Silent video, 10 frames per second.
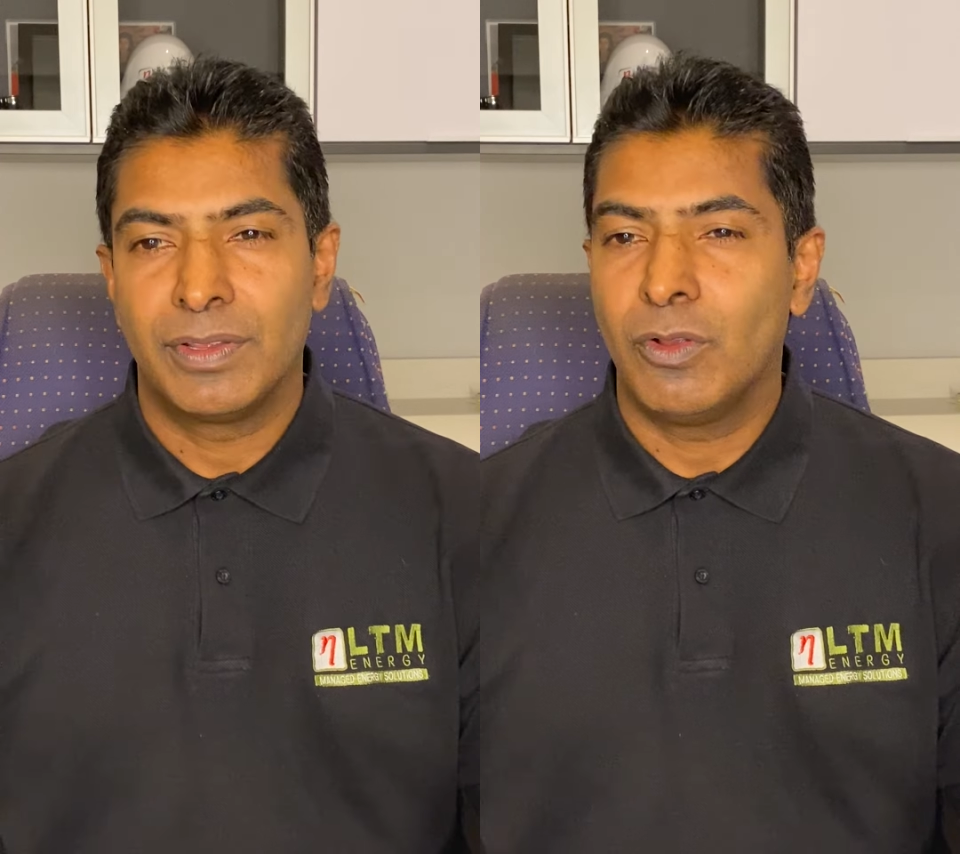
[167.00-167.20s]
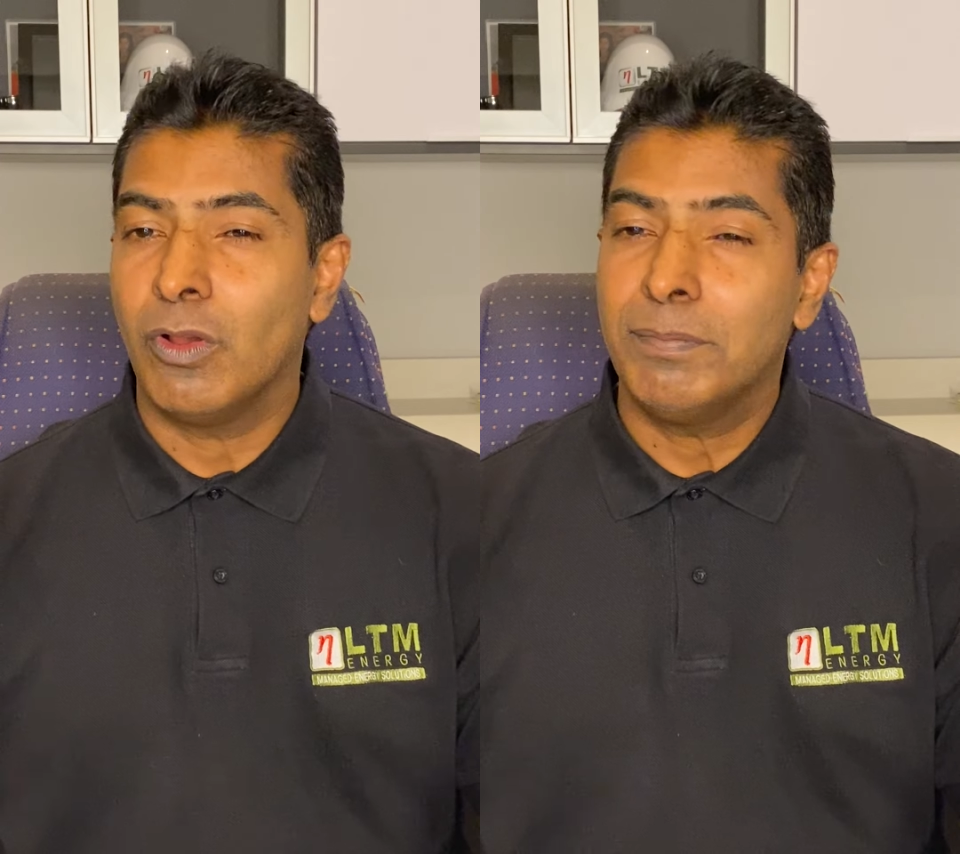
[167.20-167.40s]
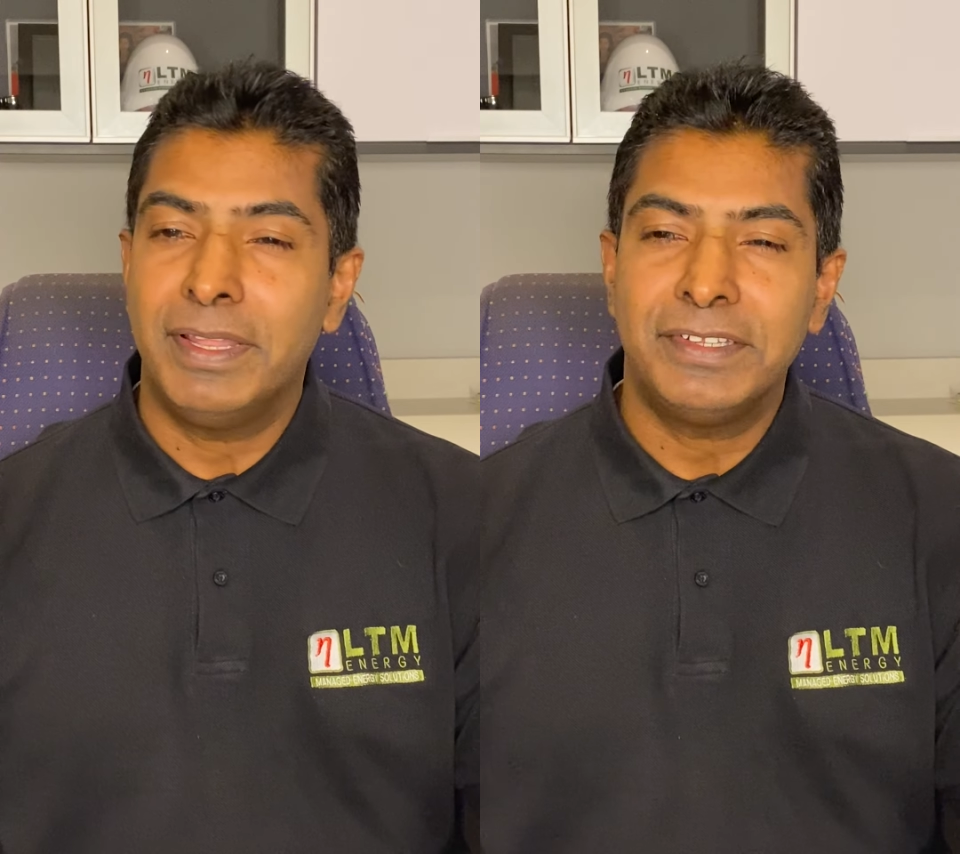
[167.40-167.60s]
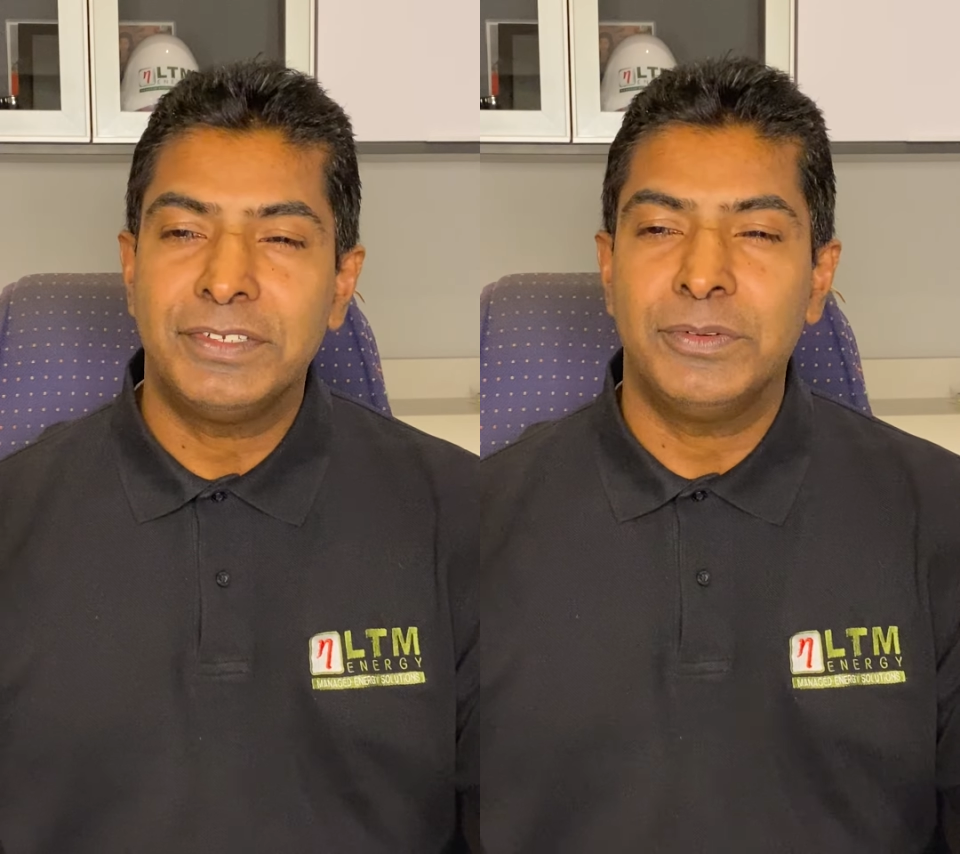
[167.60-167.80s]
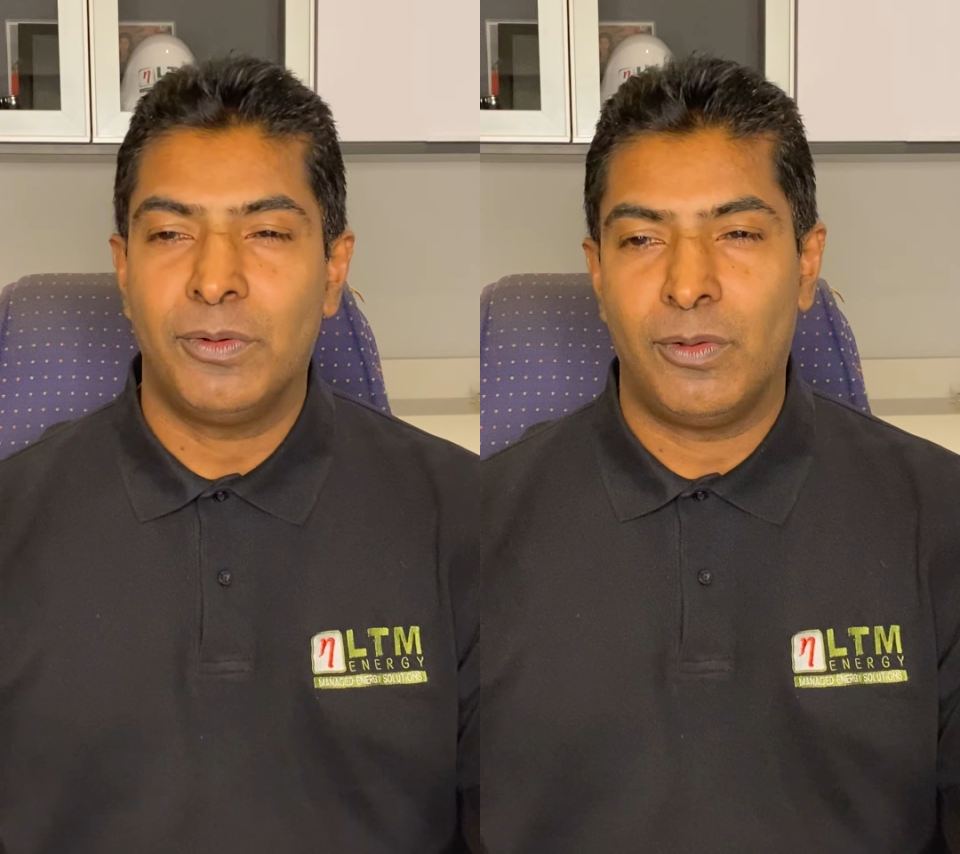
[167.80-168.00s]
God
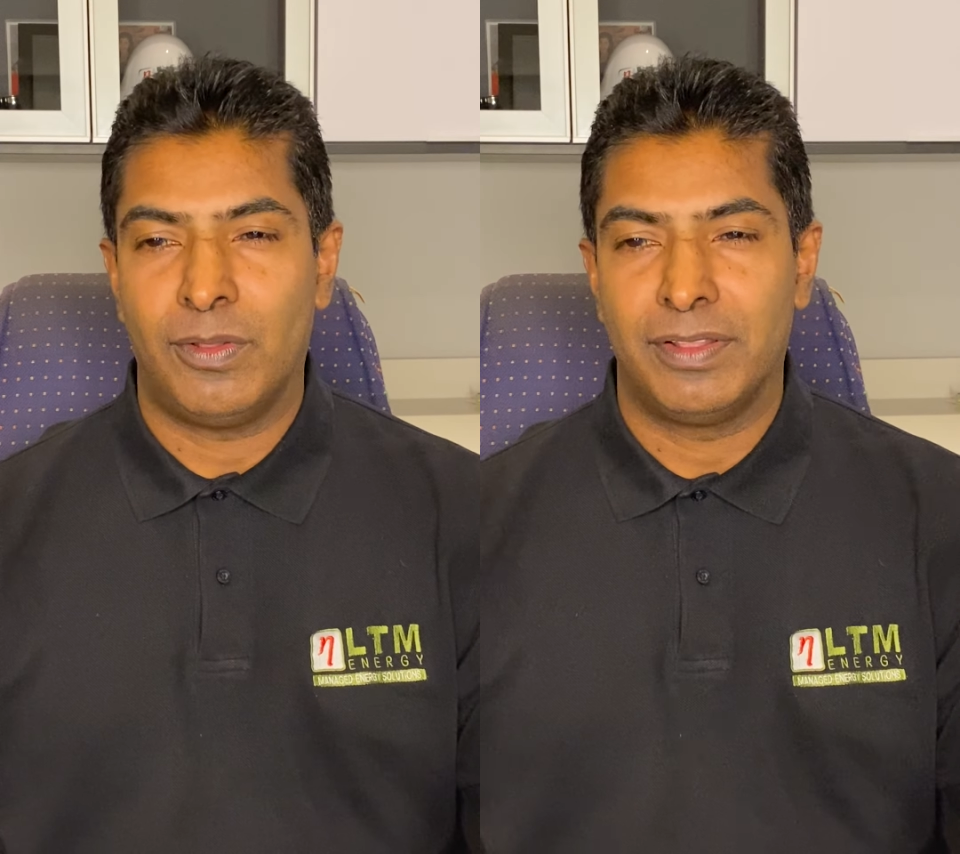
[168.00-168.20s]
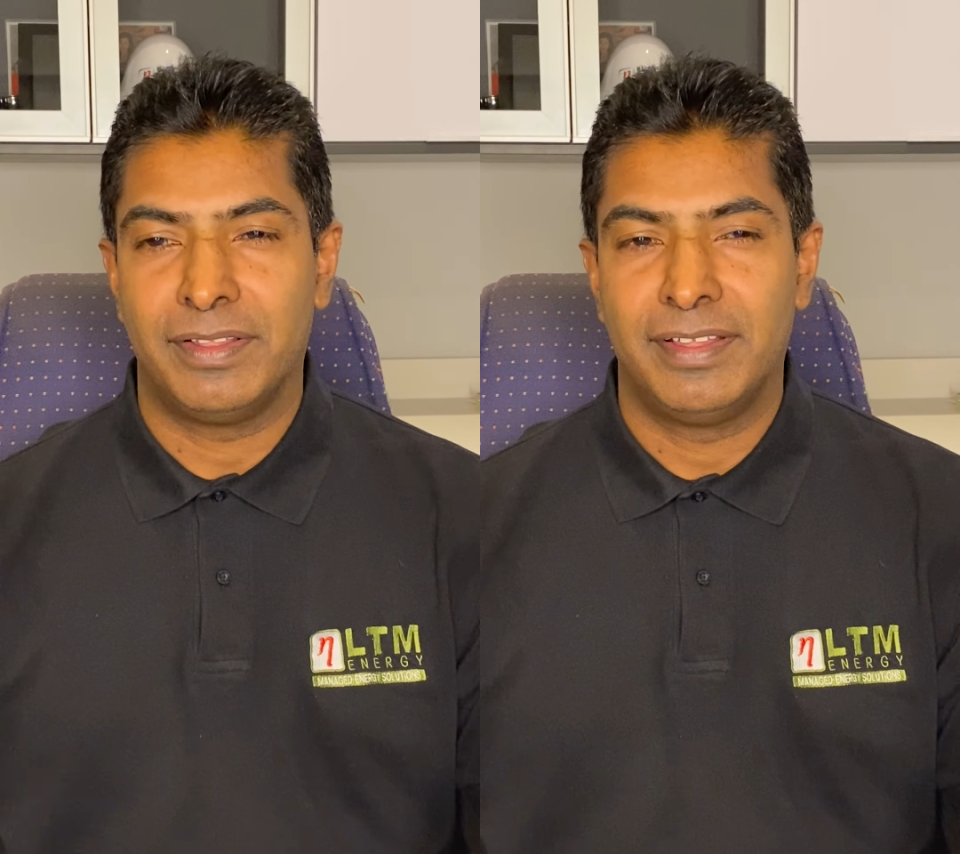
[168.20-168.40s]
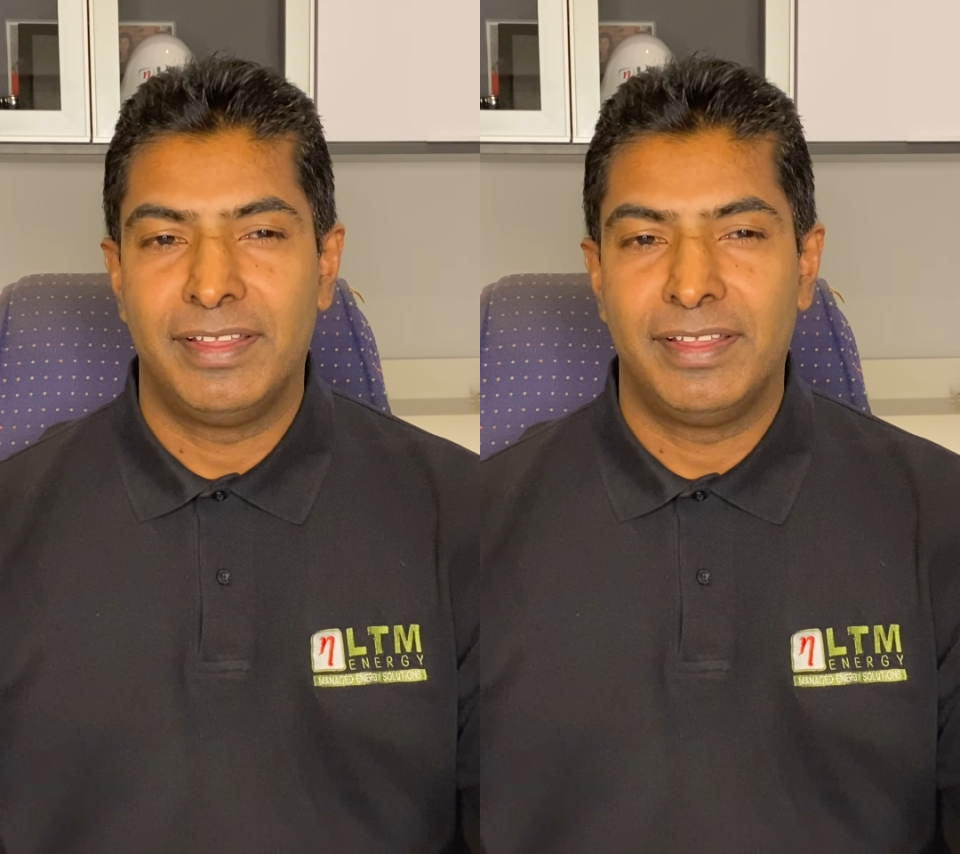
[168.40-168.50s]
bless you all